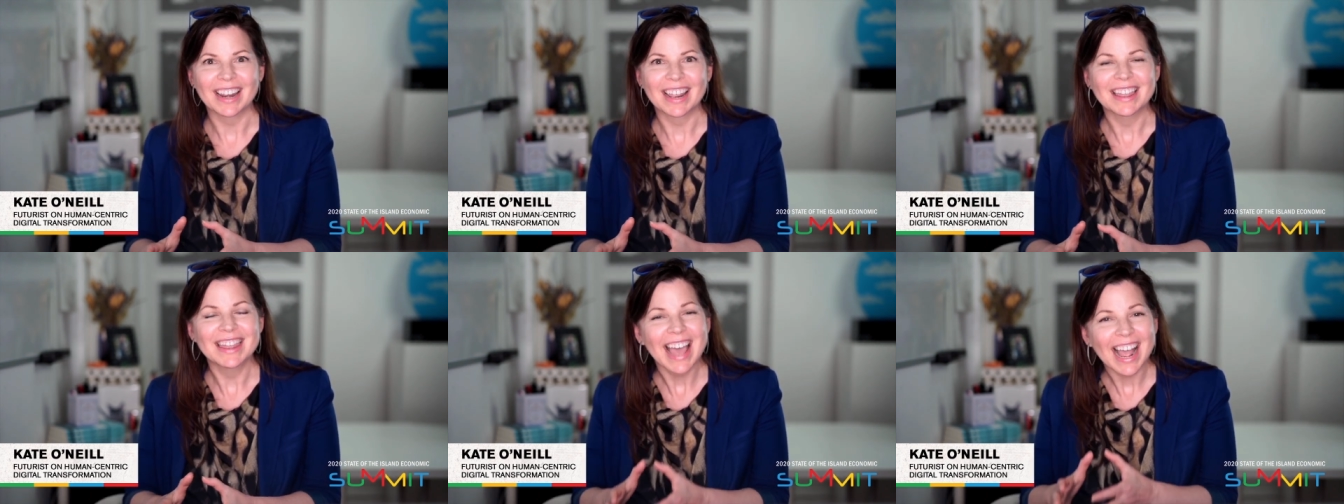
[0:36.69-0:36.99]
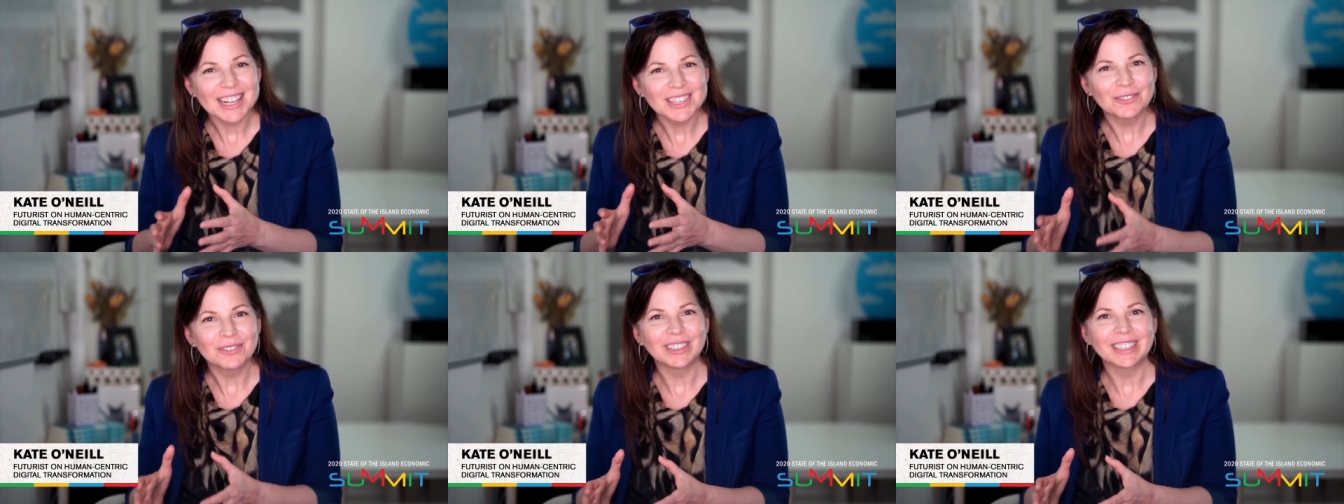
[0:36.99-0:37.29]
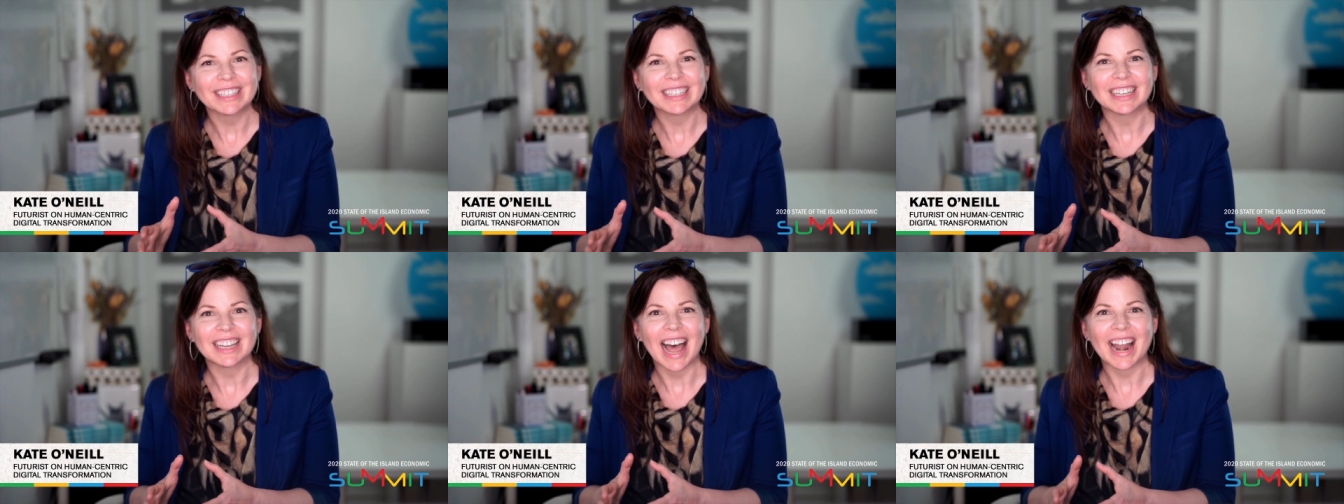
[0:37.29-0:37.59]
And that's really
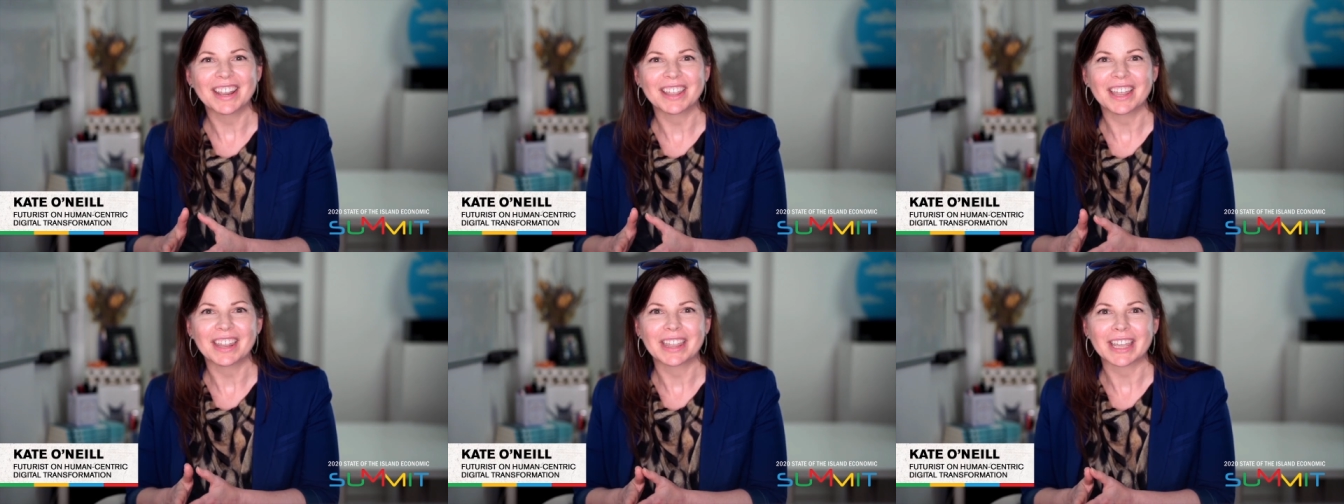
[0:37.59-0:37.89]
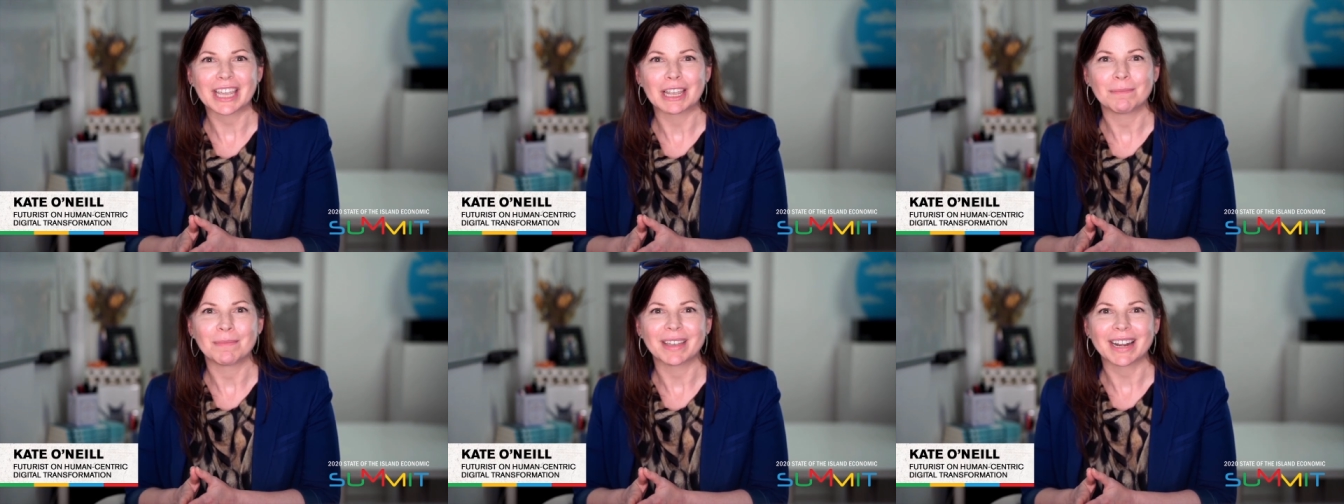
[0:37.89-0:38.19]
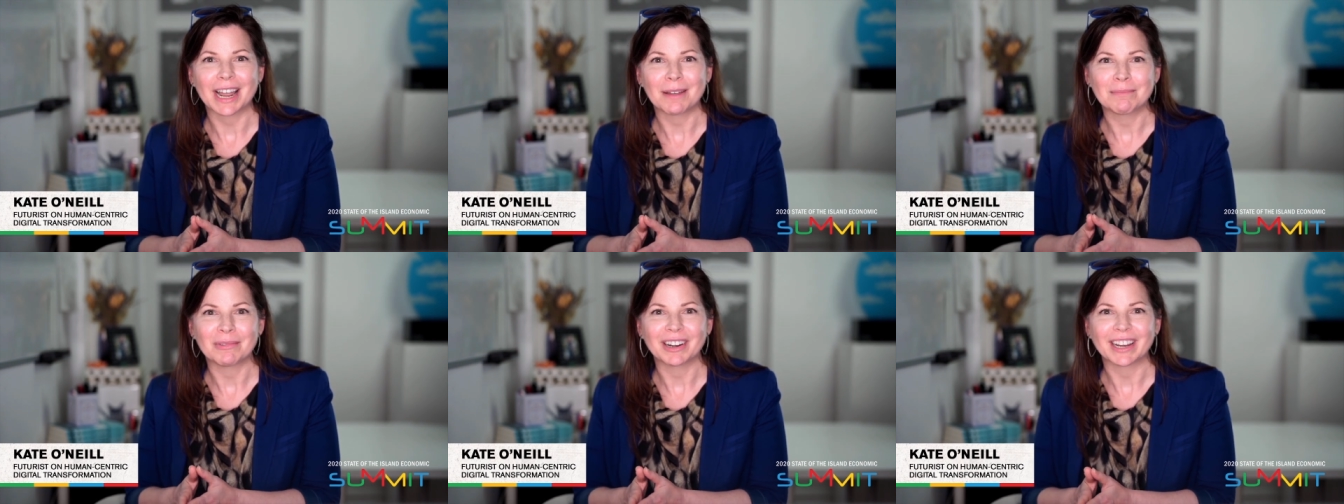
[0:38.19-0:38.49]
a lot of the theme that
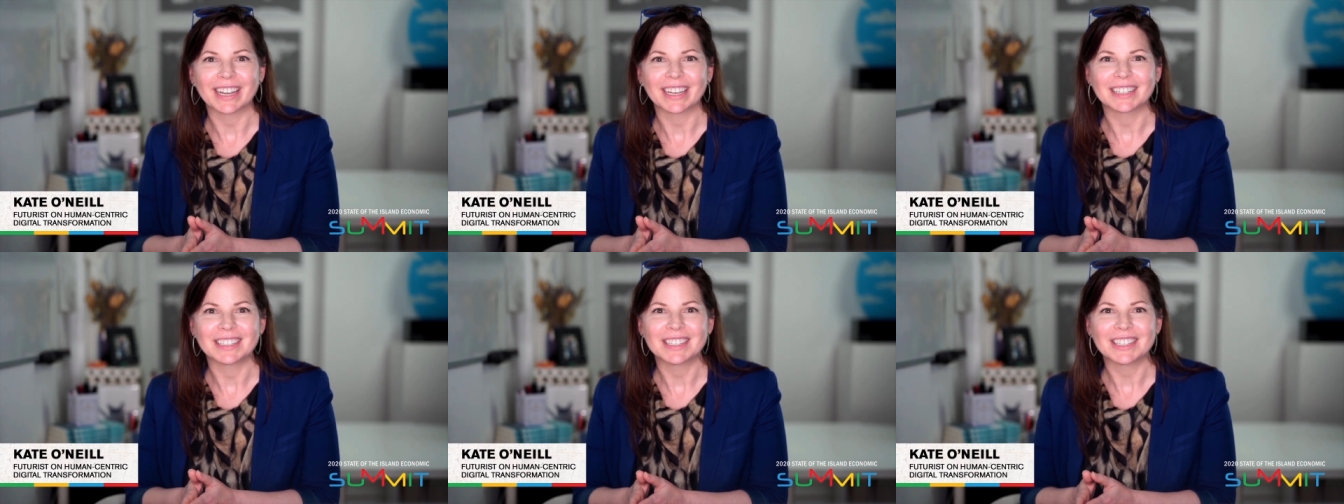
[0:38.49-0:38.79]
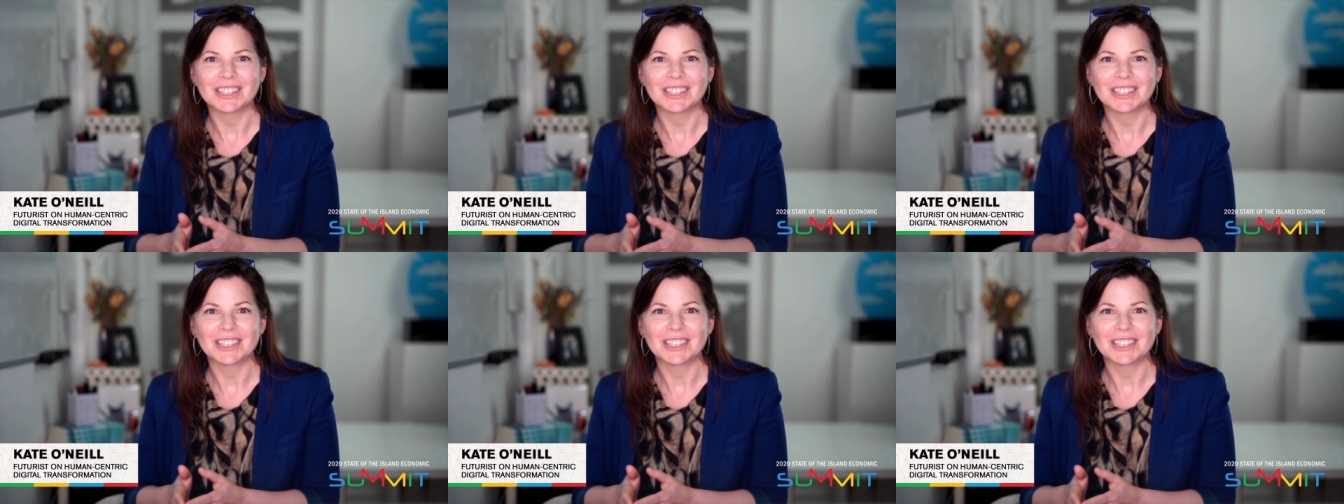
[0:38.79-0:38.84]
I bring